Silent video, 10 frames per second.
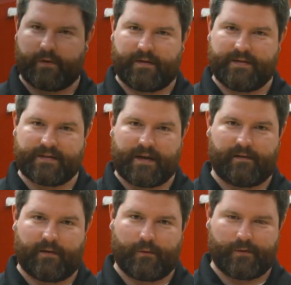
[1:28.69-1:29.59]
one of these kind
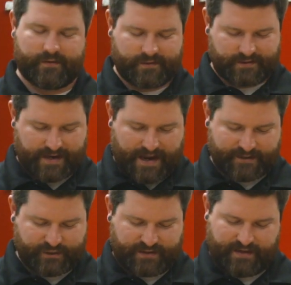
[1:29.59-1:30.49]
of loaders, just an
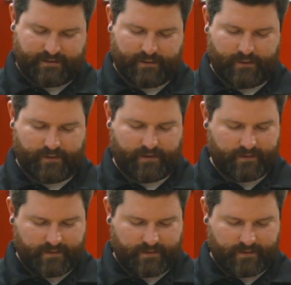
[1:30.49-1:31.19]
agitating loader.